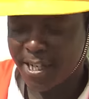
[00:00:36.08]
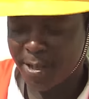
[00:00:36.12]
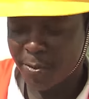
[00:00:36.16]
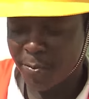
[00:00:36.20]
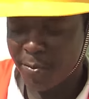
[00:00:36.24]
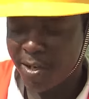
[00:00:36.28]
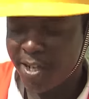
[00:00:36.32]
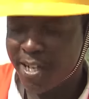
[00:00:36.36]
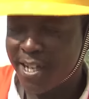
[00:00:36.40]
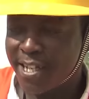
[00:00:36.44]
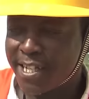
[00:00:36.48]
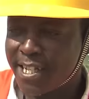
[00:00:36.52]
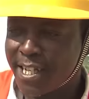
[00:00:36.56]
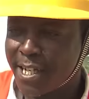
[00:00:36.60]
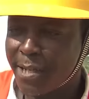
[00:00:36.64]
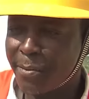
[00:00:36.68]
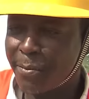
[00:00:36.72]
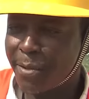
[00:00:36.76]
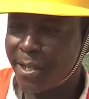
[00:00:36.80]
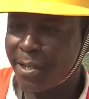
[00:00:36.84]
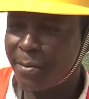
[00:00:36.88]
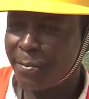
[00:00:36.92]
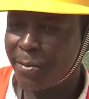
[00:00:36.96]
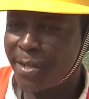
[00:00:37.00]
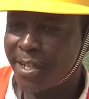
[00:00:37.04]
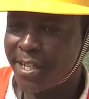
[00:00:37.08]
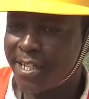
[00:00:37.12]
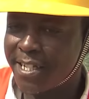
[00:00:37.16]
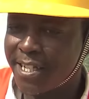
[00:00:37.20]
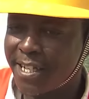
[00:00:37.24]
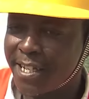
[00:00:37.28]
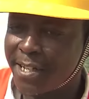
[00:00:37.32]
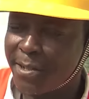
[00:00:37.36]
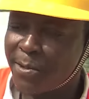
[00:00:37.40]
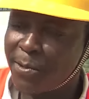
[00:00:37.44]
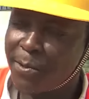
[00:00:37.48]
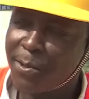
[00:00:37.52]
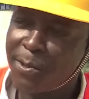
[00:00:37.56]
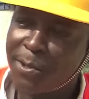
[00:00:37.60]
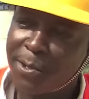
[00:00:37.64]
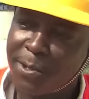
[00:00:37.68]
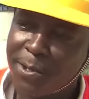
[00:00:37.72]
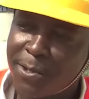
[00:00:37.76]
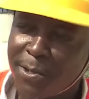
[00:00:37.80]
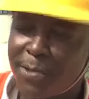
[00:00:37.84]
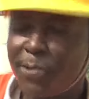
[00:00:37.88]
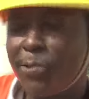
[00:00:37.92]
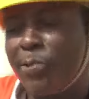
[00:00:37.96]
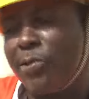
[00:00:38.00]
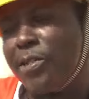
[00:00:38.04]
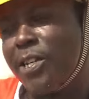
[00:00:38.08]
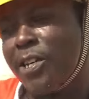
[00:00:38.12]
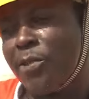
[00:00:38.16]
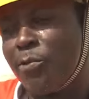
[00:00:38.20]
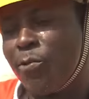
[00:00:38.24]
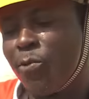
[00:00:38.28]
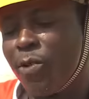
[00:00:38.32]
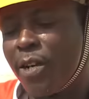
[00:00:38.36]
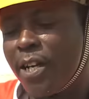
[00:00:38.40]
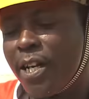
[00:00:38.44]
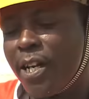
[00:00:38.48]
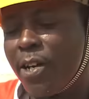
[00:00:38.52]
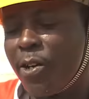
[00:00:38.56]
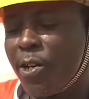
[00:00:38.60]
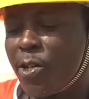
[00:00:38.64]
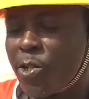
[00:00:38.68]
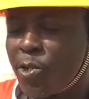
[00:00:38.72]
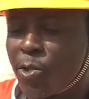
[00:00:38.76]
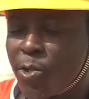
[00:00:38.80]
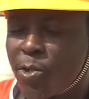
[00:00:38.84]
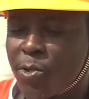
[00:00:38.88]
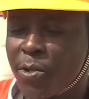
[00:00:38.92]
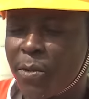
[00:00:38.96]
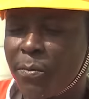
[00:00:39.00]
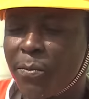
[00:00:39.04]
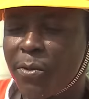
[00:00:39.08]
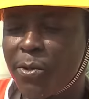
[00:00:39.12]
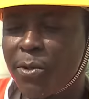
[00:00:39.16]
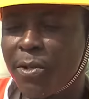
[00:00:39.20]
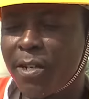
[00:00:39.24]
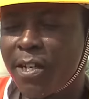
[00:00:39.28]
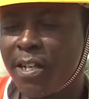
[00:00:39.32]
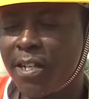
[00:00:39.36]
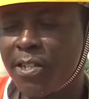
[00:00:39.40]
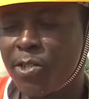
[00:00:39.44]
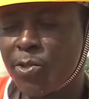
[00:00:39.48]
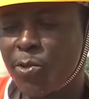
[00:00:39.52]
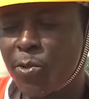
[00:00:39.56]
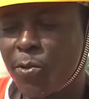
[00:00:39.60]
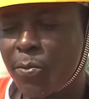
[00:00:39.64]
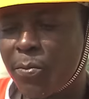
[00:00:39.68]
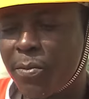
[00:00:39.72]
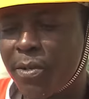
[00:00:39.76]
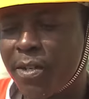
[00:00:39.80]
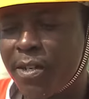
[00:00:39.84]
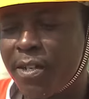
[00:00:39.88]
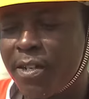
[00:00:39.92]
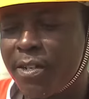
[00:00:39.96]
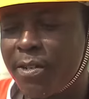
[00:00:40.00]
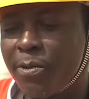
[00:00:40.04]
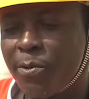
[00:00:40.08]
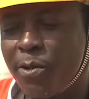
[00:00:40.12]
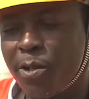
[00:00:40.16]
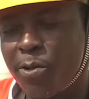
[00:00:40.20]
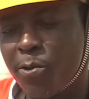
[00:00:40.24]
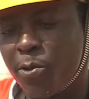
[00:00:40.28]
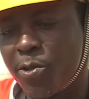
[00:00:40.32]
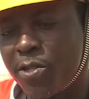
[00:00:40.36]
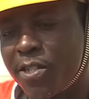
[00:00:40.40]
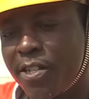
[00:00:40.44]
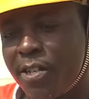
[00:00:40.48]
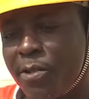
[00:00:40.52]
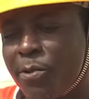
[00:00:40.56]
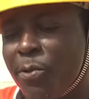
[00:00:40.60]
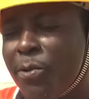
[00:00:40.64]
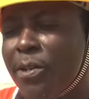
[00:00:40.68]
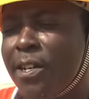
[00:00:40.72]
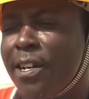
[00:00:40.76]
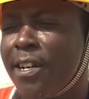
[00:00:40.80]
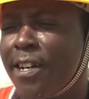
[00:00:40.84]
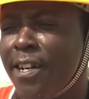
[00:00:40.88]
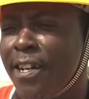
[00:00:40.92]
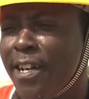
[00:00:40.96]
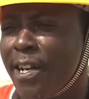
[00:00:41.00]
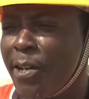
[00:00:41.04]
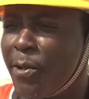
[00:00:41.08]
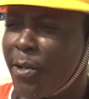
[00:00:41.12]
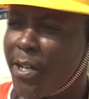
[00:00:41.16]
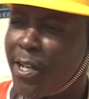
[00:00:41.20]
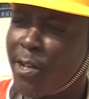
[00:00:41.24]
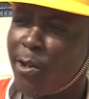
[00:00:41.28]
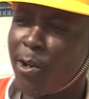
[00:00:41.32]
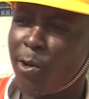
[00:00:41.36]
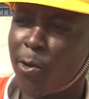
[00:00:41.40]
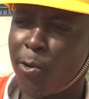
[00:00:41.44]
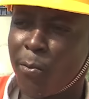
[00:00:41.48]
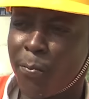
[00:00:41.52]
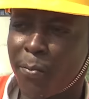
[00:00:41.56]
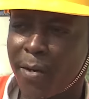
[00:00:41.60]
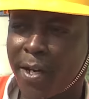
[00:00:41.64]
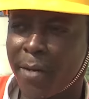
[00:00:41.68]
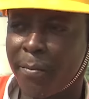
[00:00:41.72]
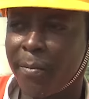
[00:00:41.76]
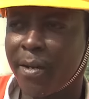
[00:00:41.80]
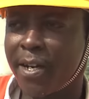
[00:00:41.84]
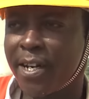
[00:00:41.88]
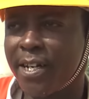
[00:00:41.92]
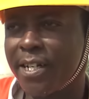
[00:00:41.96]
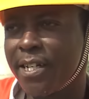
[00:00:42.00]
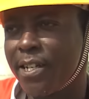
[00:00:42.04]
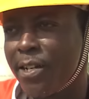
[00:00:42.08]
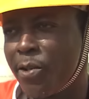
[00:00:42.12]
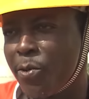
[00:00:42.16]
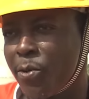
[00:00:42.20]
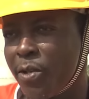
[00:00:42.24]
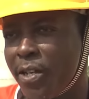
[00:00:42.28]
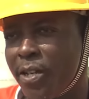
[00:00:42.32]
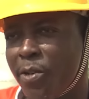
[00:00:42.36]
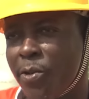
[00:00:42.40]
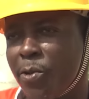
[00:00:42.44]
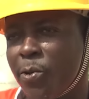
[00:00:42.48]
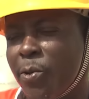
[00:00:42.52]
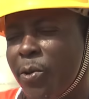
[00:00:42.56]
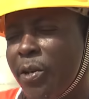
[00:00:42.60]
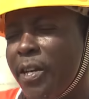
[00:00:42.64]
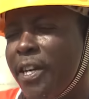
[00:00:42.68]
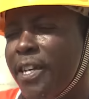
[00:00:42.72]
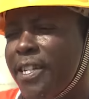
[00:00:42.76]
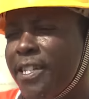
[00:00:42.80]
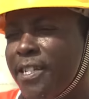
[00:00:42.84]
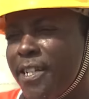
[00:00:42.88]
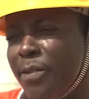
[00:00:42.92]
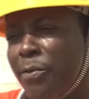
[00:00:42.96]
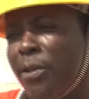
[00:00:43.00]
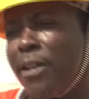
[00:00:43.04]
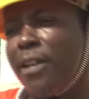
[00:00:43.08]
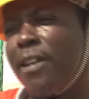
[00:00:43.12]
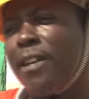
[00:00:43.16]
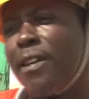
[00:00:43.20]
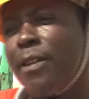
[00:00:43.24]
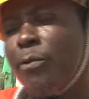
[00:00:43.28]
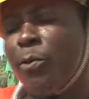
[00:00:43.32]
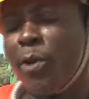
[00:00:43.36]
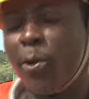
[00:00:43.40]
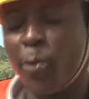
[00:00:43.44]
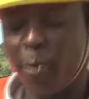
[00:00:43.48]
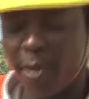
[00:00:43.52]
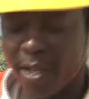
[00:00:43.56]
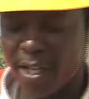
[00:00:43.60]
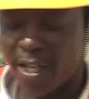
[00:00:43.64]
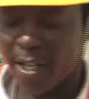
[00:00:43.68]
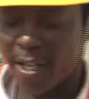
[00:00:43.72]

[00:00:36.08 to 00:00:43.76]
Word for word: I can plan for my money. I have 6 children and this job has helped me keep them all in school. None of them have been sent home because of lack of school